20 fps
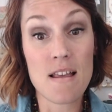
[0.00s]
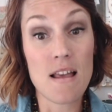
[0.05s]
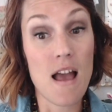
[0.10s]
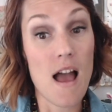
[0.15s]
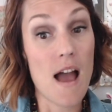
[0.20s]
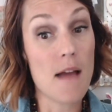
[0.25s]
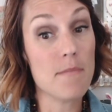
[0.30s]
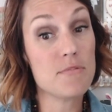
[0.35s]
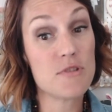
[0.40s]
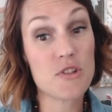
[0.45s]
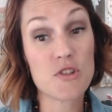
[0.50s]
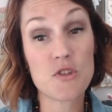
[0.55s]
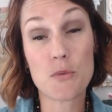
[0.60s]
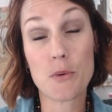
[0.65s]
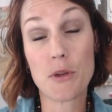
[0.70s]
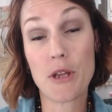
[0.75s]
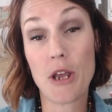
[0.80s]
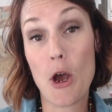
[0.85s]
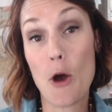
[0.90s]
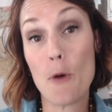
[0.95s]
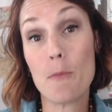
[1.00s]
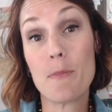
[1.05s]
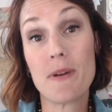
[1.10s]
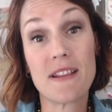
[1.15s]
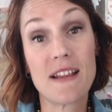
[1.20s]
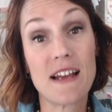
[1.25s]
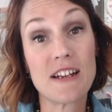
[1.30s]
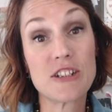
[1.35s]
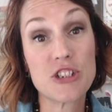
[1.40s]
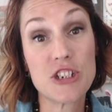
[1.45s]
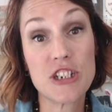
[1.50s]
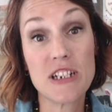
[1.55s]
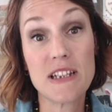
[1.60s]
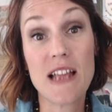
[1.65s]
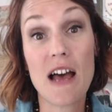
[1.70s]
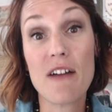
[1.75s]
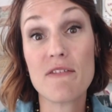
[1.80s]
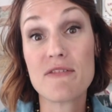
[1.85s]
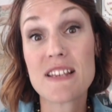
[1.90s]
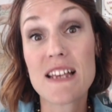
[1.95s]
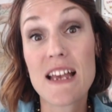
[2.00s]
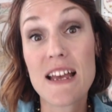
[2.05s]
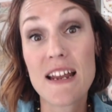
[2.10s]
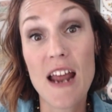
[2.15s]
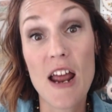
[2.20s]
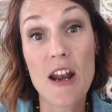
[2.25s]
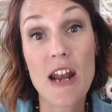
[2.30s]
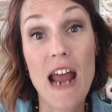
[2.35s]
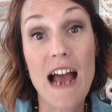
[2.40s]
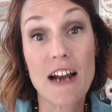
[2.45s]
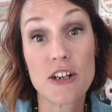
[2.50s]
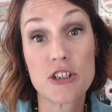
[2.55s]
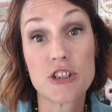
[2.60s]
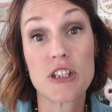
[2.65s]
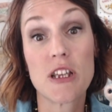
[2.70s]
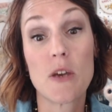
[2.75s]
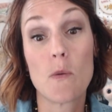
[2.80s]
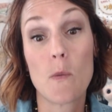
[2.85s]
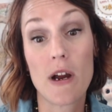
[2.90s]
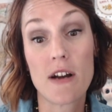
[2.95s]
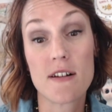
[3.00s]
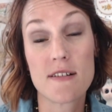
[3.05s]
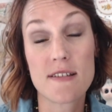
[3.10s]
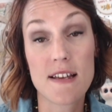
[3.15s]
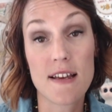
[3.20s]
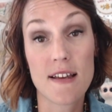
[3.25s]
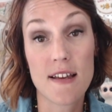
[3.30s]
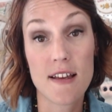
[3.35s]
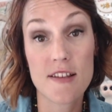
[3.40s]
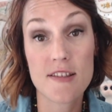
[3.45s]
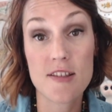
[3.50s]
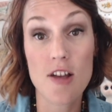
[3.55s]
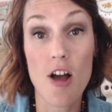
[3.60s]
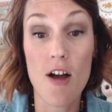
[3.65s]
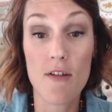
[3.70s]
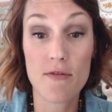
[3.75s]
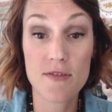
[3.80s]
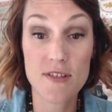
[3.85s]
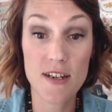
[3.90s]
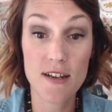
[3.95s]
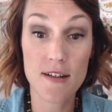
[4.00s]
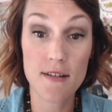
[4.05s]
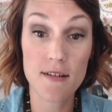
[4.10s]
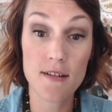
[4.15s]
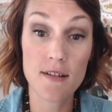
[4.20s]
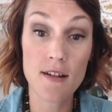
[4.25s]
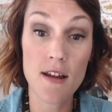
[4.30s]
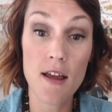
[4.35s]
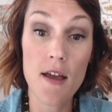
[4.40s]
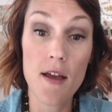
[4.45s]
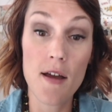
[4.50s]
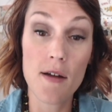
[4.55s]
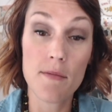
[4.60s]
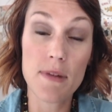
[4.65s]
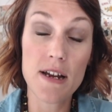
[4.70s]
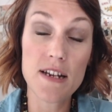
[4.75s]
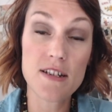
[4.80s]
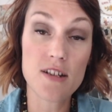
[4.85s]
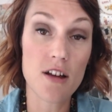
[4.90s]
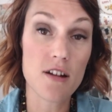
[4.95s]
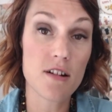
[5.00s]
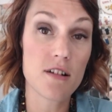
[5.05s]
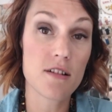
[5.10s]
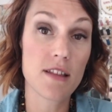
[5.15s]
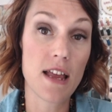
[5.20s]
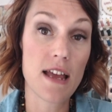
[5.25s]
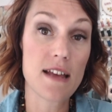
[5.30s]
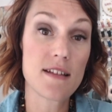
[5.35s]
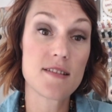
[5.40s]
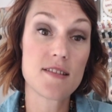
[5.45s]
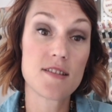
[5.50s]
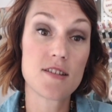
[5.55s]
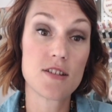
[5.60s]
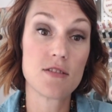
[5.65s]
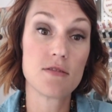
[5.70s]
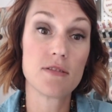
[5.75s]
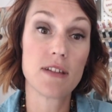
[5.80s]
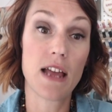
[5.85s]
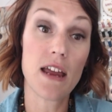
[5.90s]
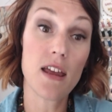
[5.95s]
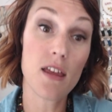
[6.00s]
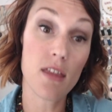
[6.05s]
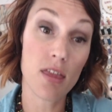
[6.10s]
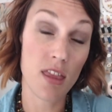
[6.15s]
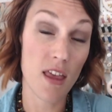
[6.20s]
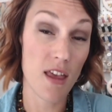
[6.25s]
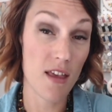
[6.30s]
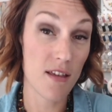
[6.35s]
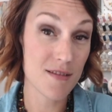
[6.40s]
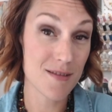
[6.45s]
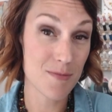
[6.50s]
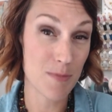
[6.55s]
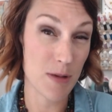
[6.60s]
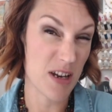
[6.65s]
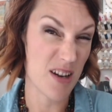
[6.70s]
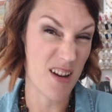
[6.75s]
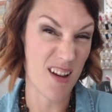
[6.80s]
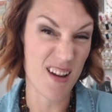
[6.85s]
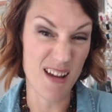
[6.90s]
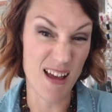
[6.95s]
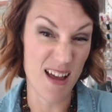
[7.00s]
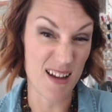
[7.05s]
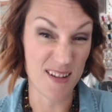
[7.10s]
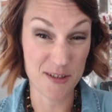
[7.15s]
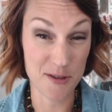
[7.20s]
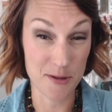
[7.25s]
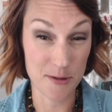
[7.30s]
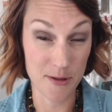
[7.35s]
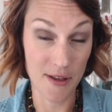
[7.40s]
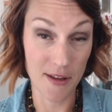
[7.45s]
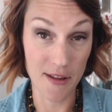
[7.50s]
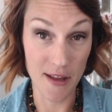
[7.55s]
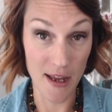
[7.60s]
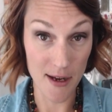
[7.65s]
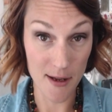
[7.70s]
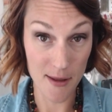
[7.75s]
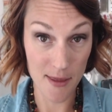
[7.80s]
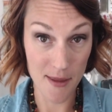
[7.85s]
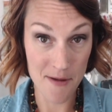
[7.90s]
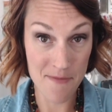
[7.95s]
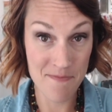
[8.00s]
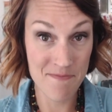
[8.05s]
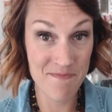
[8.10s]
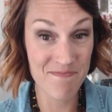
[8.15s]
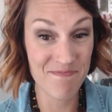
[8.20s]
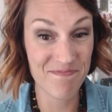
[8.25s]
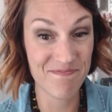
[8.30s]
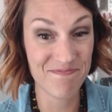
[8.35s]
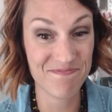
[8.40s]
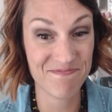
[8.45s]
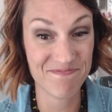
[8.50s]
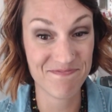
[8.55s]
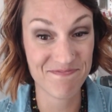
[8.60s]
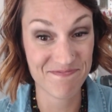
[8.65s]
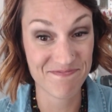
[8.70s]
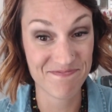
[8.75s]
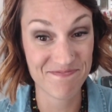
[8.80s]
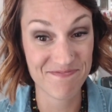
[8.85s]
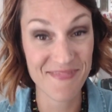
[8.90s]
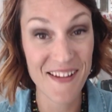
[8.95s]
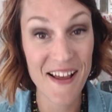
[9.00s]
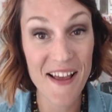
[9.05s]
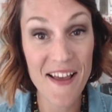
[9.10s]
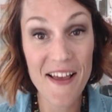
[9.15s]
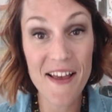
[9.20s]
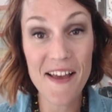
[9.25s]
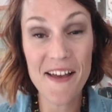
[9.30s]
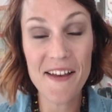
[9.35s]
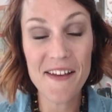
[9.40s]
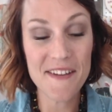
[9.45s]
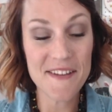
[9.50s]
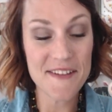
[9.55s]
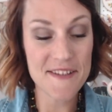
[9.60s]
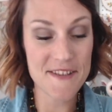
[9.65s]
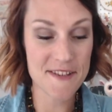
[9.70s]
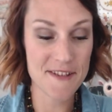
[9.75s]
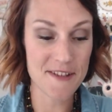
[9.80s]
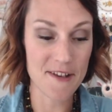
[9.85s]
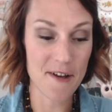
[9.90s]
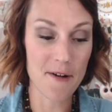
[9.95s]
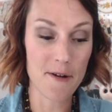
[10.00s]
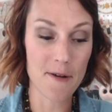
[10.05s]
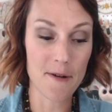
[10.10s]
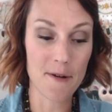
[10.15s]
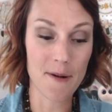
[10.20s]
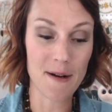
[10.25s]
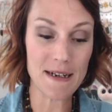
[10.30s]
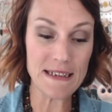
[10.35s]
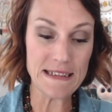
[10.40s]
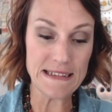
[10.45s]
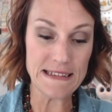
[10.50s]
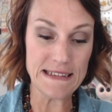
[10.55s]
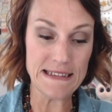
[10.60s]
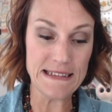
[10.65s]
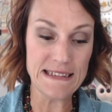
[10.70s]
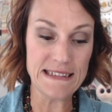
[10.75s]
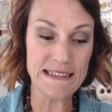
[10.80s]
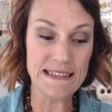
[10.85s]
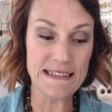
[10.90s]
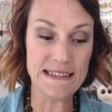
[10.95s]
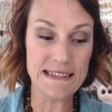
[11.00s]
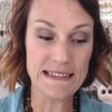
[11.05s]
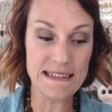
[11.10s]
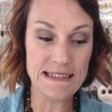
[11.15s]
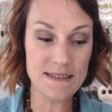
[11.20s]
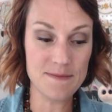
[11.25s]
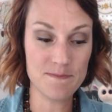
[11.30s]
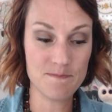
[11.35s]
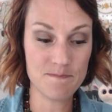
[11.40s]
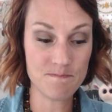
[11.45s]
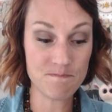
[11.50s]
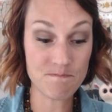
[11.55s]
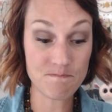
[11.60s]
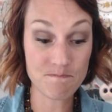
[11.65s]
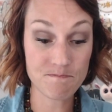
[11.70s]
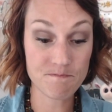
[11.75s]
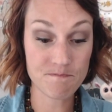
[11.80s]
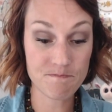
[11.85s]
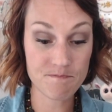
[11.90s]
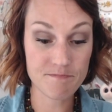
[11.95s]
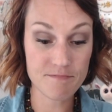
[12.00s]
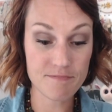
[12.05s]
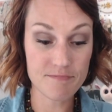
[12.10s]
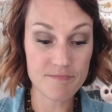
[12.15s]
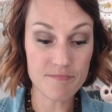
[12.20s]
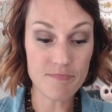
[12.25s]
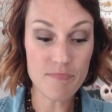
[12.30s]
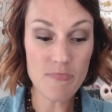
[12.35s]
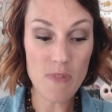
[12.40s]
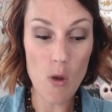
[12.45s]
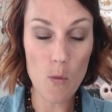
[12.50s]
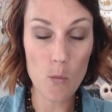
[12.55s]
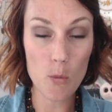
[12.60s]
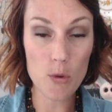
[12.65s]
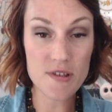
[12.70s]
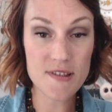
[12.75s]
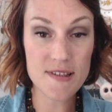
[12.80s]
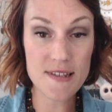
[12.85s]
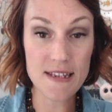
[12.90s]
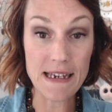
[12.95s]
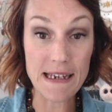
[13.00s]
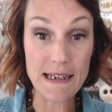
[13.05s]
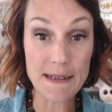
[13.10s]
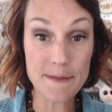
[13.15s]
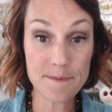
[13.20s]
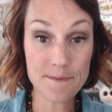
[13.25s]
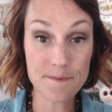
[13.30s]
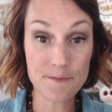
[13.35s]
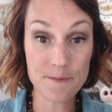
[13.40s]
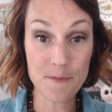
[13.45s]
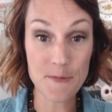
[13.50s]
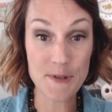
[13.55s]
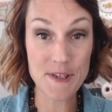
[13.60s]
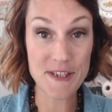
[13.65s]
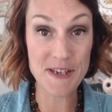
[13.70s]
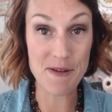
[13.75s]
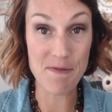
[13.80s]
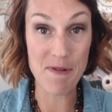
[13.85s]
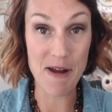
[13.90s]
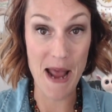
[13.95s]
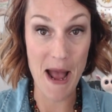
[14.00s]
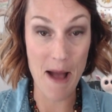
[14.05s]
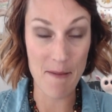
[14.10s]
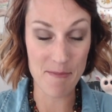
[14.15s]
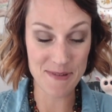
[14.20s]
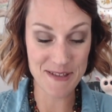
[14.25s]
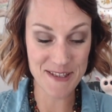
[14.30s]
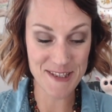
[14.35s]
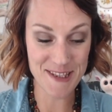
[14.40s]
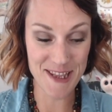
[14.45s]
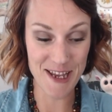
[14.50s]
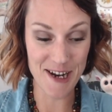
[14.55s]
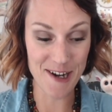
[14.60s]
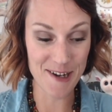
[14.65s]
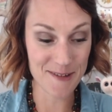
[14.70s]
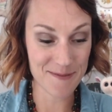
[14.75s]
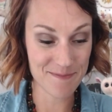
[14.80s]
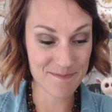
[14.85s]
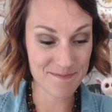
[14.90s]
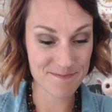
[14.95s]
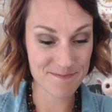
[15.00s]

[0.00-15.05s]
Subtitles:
I'm just really hoping that she loves it and actually wears it, because often my daughter likes to like things but not actually like them. So yeah, we'll see what happens there.